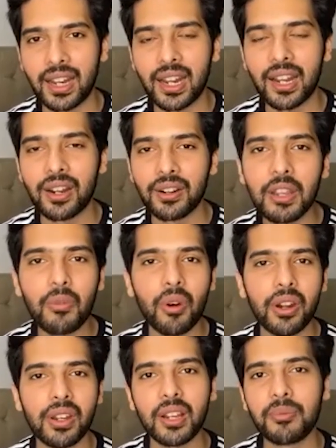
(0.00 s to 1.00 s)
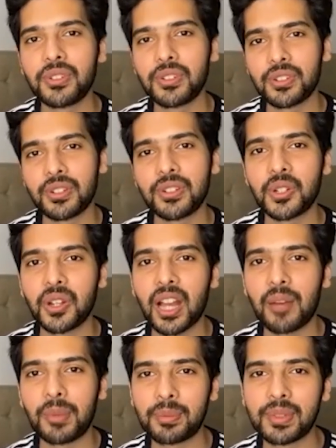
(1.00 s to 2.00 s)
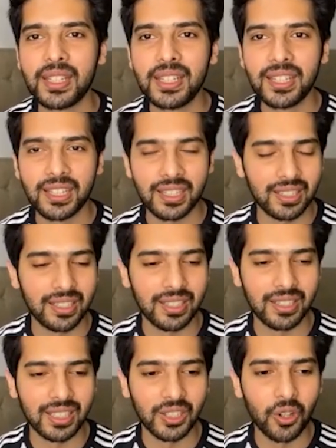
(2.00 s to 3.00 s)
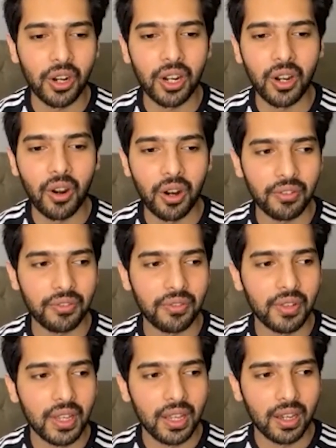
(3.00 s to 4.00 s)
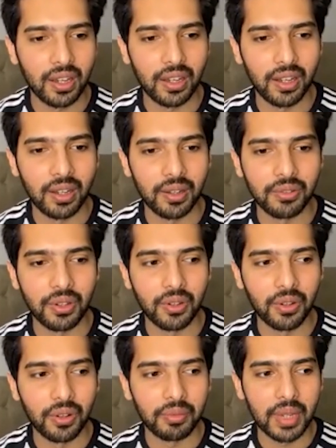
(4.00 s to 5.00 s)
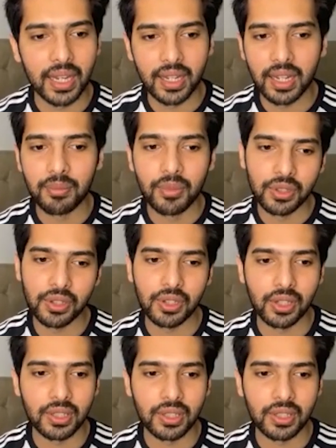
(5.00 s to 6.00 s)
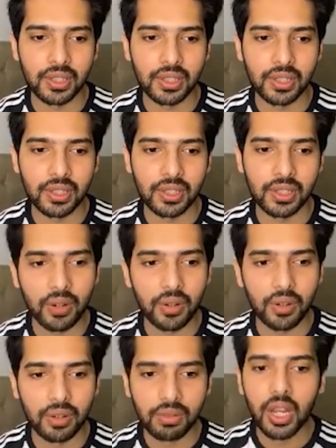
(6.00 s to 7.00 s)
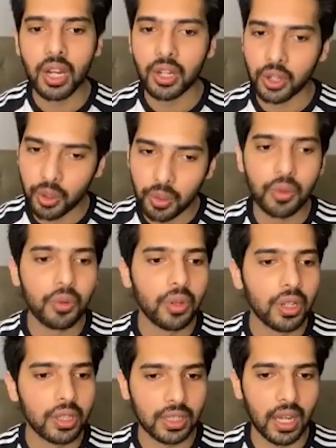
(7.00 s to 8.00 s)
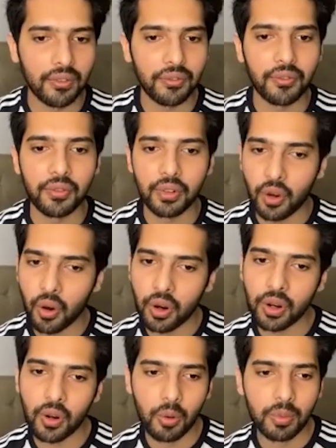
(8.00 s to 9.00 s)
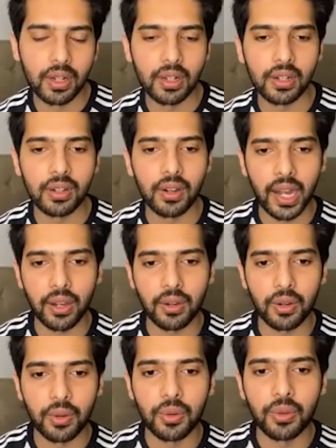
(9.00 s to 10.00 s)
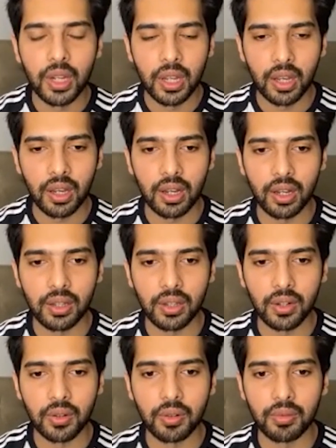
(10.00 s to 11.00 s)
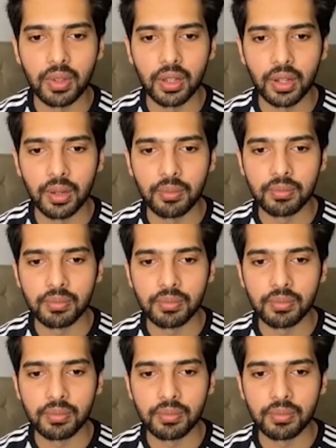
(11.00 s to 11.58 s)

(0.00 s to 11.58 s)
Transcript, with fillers: And I really want young musicians to come up. Uh, not a lot of uh, you know Indian musicians have been able to do stuff, go global, try to do uh, you know uh,